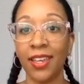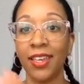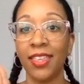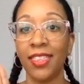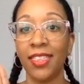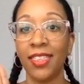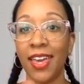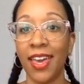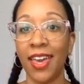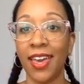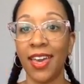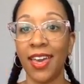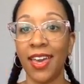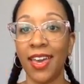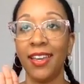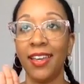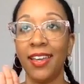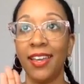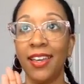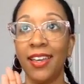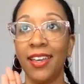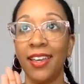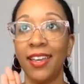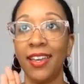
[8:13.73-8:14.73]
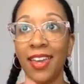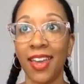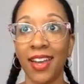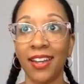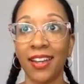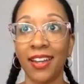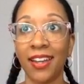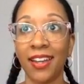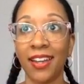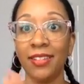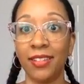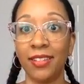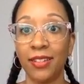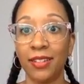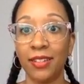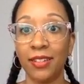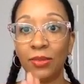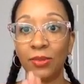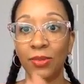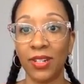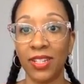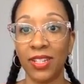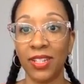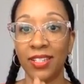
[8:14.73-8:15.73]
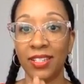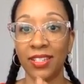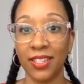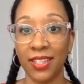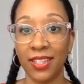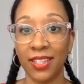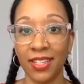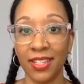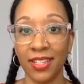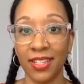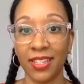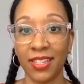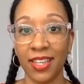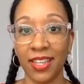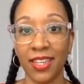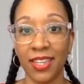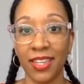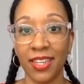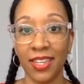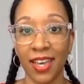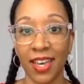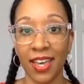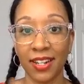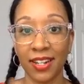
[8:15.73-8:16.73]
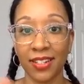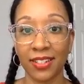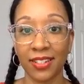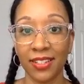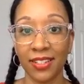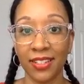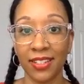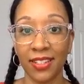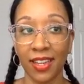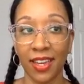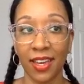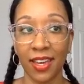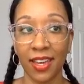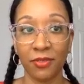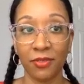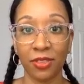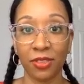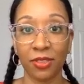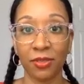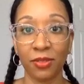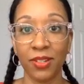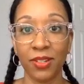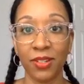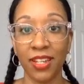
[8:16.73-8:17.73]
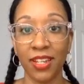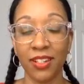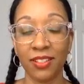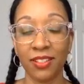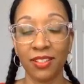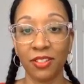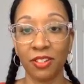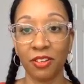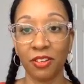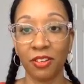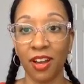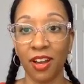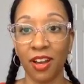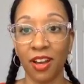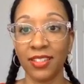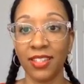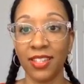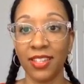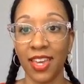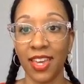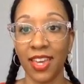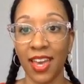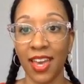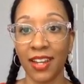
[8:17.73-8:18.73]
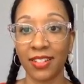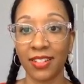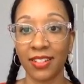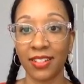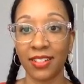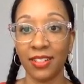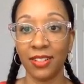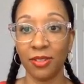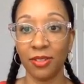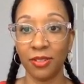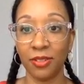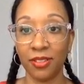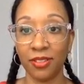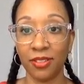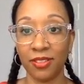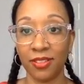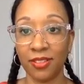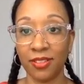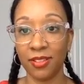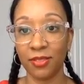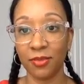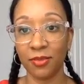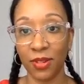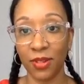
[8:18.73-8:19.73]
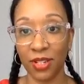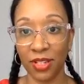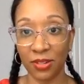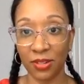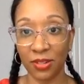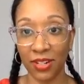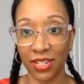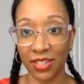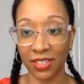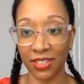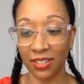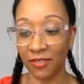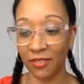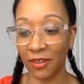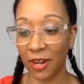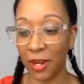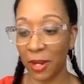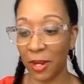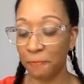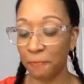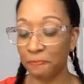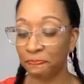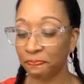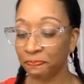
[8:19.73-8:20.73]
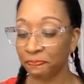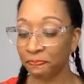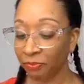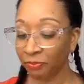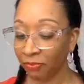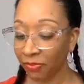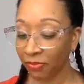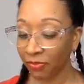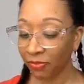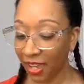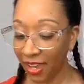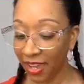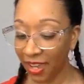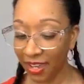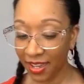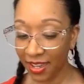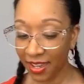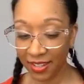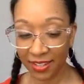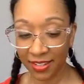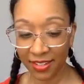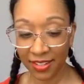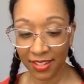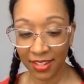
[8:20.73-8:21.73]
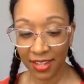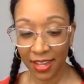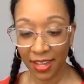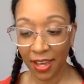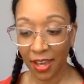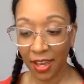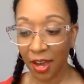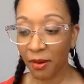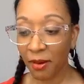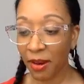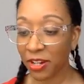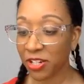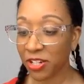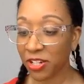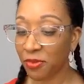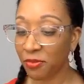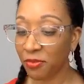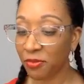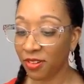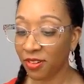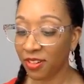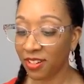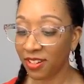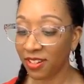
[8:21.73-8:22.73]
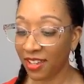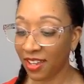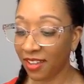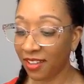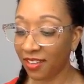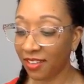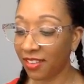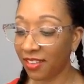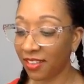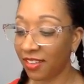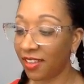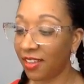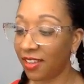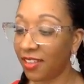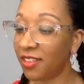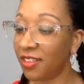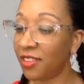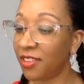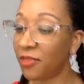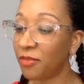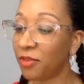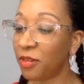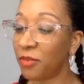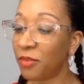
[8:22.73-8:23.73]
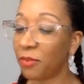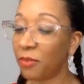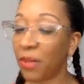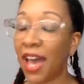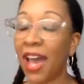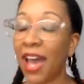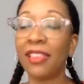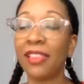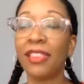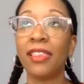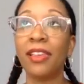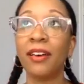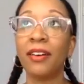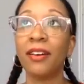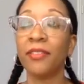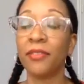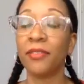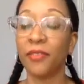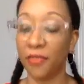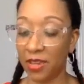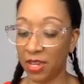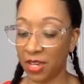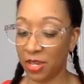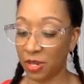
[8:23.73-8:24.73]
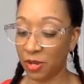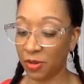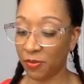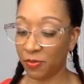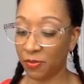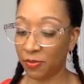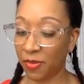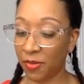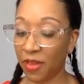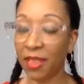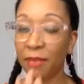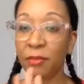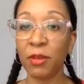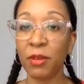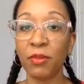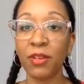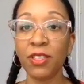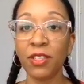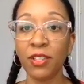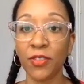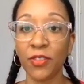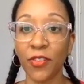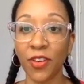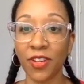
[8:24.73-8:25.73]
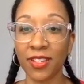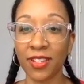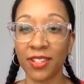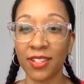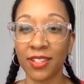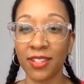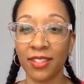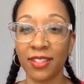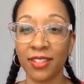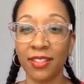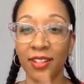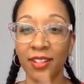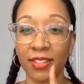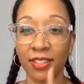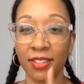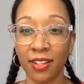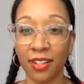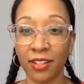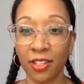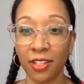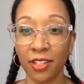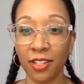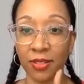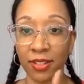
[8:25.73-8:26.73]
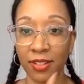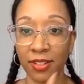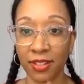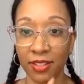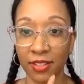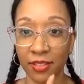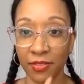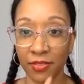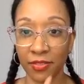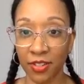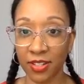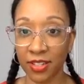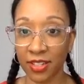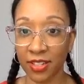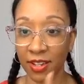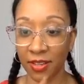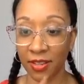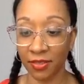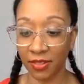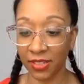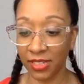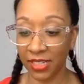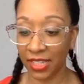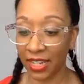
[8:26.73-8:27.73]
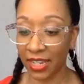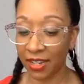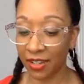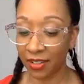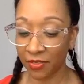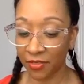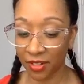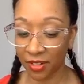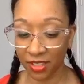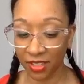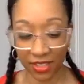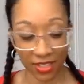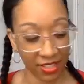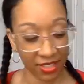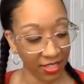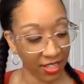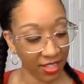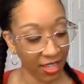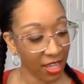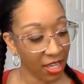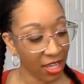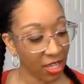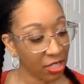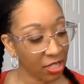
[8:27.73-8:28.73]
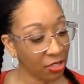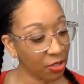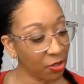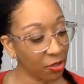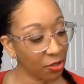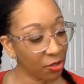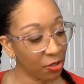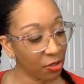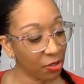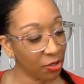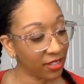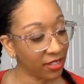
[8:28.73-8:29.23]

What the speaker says: that he actually does what he says, that he actually, after 3 days on the cross, he actually is resurrected, right? And I should have wrote it down, another one, but I love, let me read these verses and then I'll tell you another verse that I really like for this. So